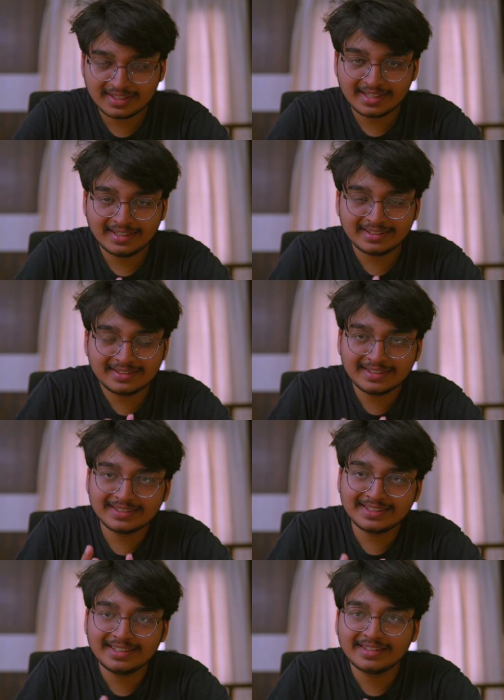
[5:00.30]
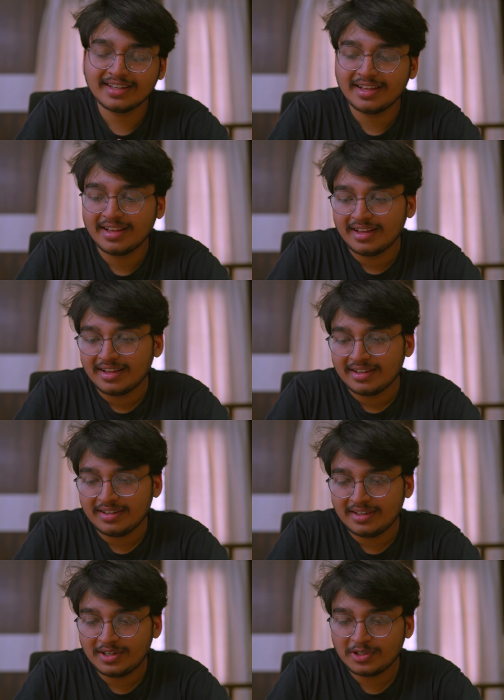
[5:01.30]
is an interesting scene
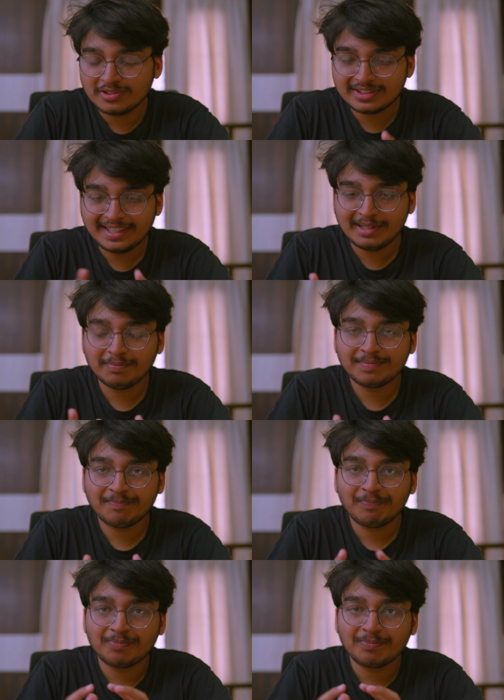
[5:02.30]
to set up